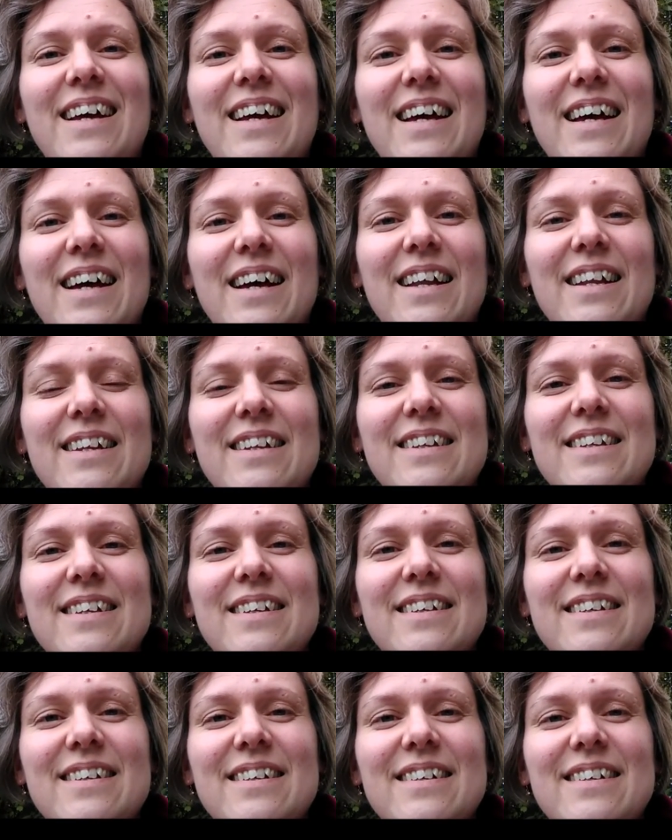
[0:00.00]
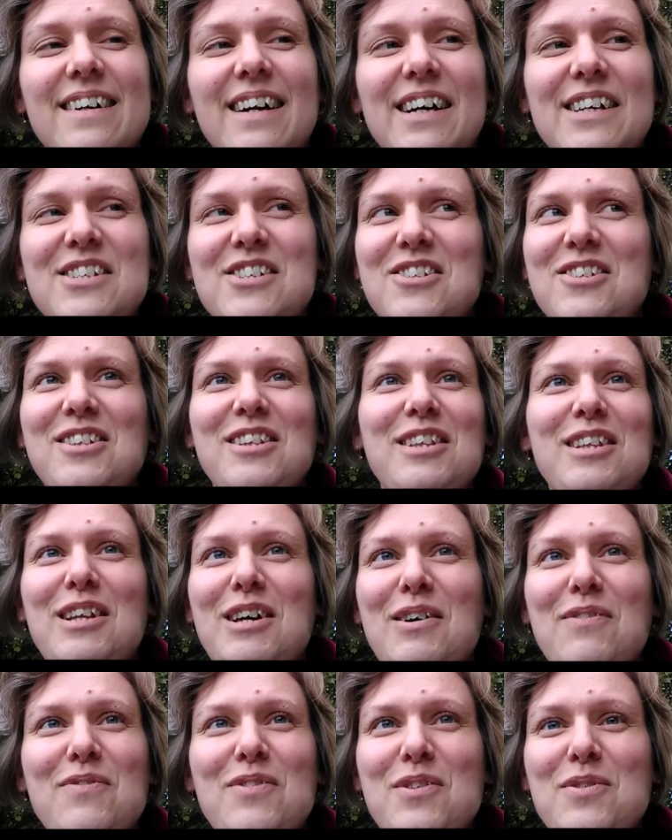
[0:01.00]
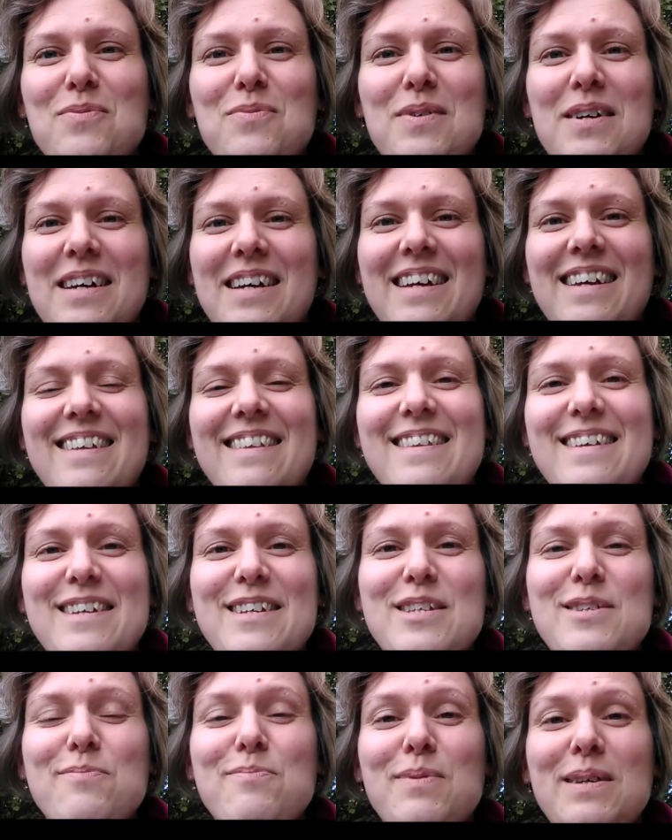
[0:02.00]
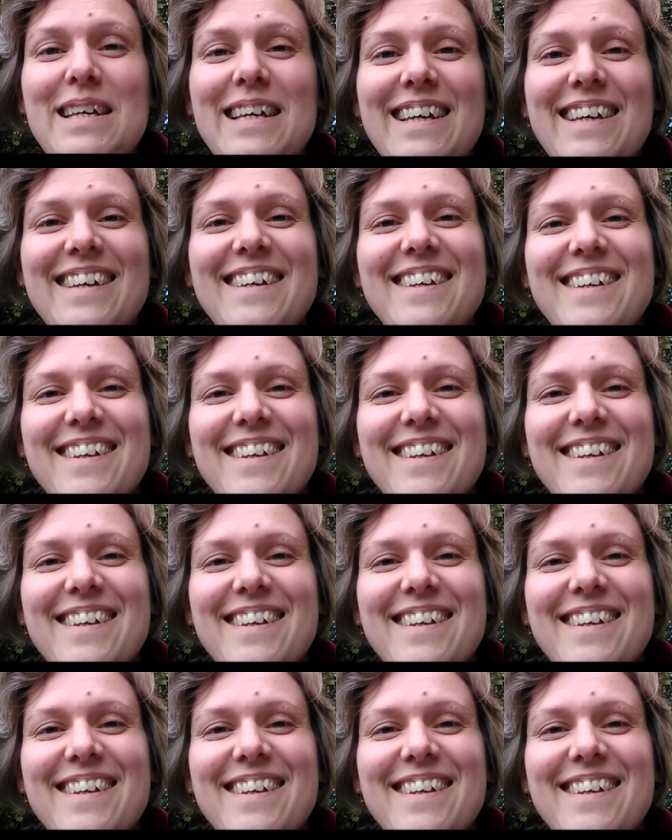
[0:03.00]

and I just love the way they speak.